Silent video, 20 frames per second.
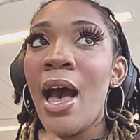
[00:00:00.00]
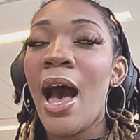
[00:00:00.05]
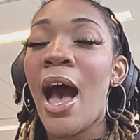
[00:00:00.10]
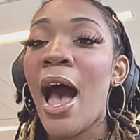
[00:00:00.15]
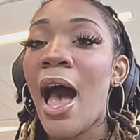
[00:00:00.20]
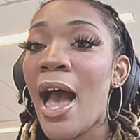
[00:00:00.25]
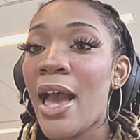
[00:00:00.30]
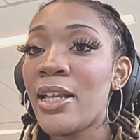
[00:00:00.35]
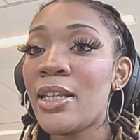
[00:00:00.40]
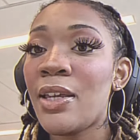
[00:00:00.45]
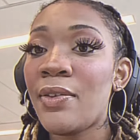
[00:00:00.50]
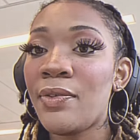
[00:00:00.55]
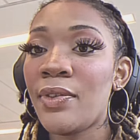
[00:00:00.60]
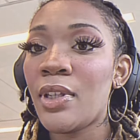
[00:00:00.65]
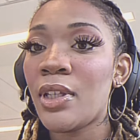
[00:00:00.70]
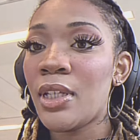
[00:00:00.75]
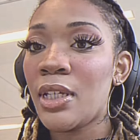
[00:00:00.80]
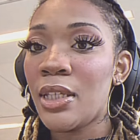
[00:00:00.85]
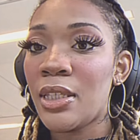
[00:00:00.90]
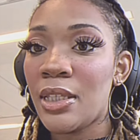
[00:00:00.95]
I
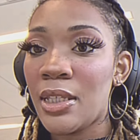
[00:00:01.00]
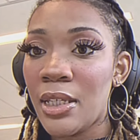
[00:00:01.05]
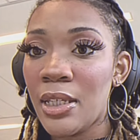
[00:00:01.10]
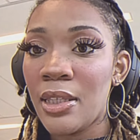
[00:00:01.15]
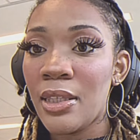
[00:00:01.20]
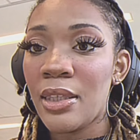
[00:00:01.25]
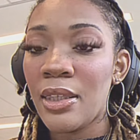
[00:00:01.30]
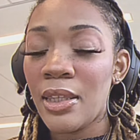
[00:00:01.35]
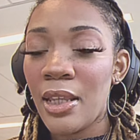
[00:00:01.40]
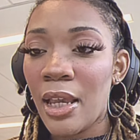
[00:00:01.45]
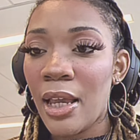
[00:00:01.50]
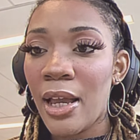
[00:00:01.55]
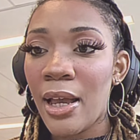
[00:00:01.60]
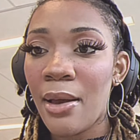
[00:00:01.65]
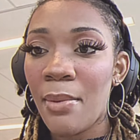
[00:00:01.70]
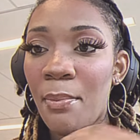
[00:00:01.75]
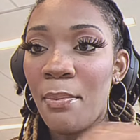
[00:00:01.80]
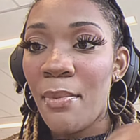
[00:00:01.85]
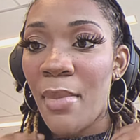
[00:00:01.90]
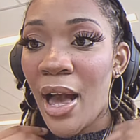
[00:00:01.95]
definitely didn't
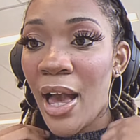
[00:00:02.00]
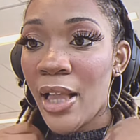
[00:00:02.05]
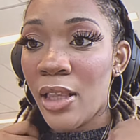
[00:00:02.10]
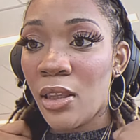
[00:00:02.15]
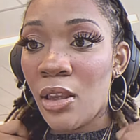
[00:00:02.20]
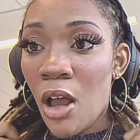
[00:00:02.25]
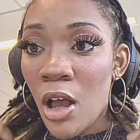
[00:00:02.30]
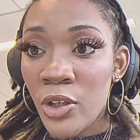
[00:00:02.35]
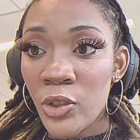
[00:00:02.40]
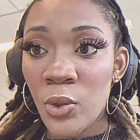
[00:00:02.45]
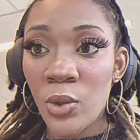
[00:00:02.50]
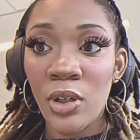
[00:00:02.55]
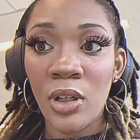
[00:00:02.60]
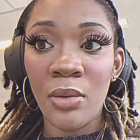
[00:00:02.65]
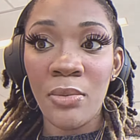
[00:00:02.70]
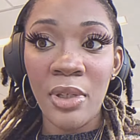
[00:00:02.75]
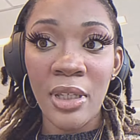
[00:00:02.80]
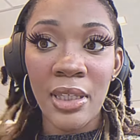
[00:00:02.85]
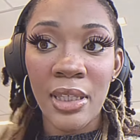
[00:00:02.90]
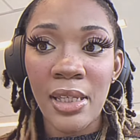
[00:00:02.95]
think my locks were going to
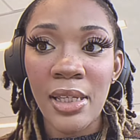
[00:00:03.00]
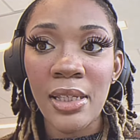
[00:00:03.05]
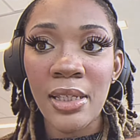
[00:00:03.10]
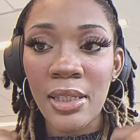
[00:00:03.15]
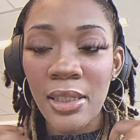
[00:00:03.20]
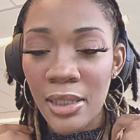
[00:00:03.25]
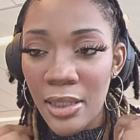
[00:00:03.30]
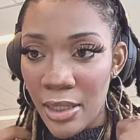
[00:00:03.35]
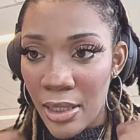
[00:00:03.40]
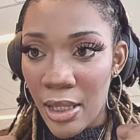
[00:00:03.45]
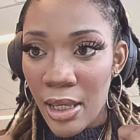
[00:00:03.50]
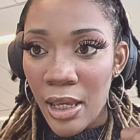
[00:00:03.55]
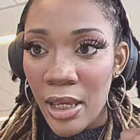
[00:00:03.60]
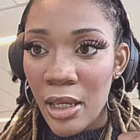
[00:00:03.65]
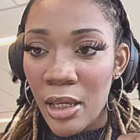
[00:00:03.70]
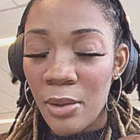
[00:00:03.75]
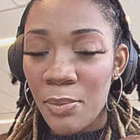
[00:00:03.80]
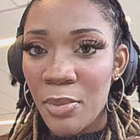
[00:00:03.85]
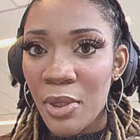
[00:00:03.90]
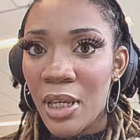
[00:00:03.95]
be this
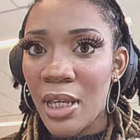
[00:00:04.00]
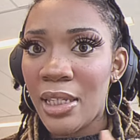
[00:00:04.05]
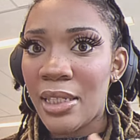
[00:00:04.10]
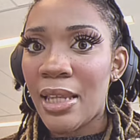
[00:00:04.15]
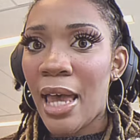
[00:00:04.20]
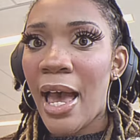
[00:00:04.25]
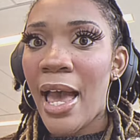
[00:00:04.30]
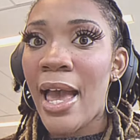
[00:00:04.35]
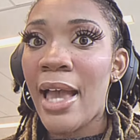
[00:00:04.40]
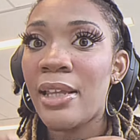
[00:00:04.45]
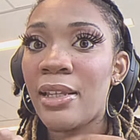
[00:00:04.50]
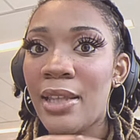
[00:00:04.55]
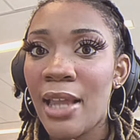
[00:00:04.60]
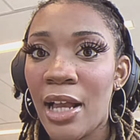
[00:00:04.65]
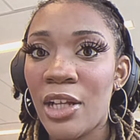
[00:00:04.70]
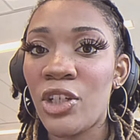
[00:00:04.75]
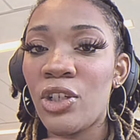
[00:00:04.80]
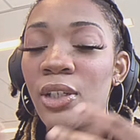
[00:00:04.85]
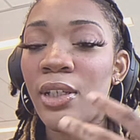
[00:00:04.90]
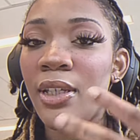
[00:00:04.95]
thick because I had
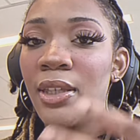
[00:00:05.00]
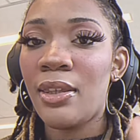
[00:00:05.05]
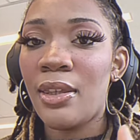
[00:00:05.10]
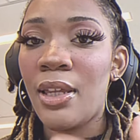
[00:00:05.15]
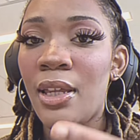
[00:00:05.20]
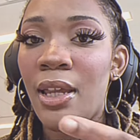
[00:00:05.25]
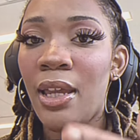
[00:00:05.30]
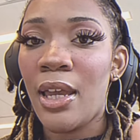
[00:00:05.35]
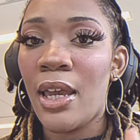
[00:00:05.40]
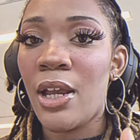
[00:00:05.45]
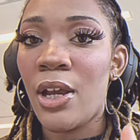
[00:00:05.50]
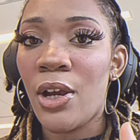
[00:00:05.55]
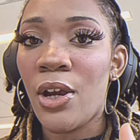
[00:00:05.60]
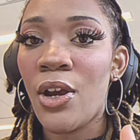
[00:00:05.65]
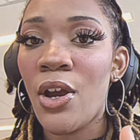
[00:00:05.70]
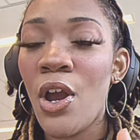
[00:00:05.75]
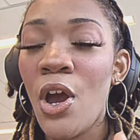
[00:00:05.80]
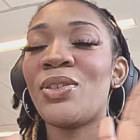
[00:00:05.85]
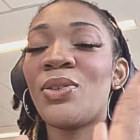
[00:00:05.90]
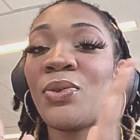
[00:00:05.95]
naturally thin hair.
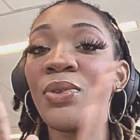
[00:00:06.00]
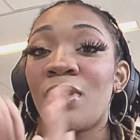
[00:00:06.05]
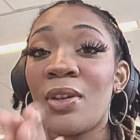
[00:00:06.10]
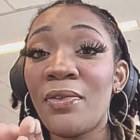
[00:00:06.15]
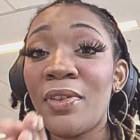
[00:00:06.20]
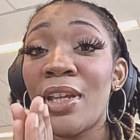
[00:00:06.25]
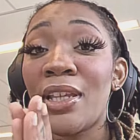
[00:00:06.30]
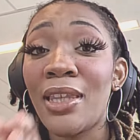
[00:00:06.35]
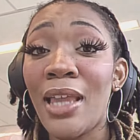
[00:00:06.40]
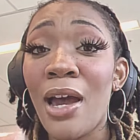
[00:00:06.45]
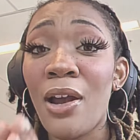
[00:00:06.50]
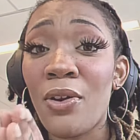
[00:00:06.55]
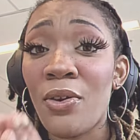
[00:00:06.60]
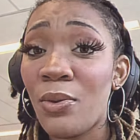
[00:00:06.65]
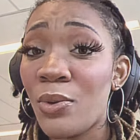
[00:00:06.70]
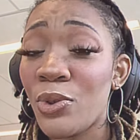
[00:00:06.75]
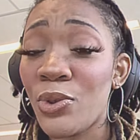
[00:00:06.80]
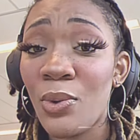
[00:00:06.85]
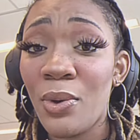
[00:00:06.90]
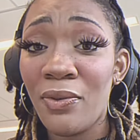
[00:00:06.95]
So stuff like that are
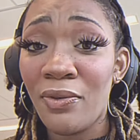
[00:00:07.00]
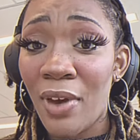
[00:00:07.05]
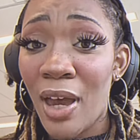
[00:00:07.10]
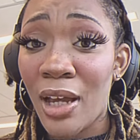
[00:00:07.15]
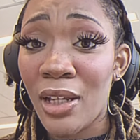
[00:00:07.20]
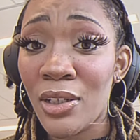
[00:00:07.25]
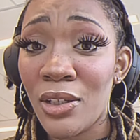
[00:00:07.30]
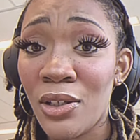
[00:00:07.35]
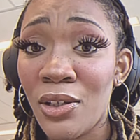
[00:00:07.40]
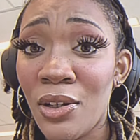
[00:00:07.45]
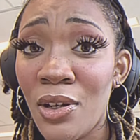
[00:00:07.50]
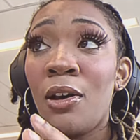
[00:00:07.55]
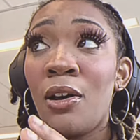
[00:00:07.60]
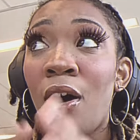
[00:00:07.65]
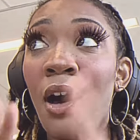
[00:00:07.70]
also a factor.